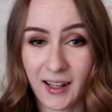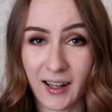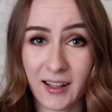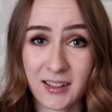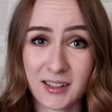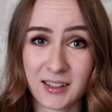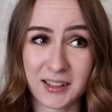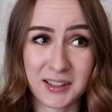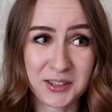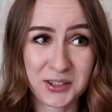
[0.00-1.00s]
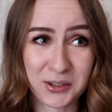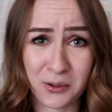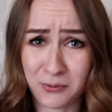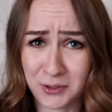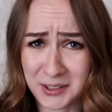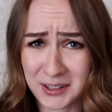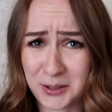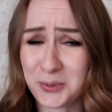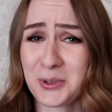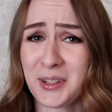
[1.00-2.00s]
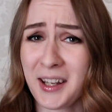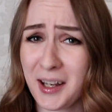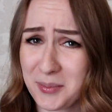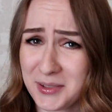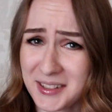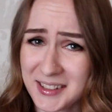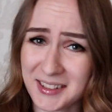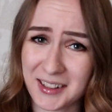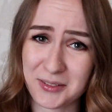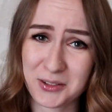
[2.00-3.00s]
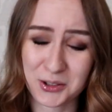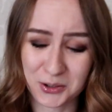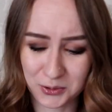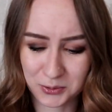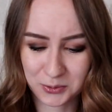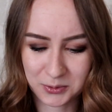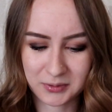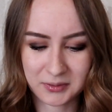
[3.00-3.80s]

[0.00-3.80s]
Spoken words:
and it's obviously what happens after you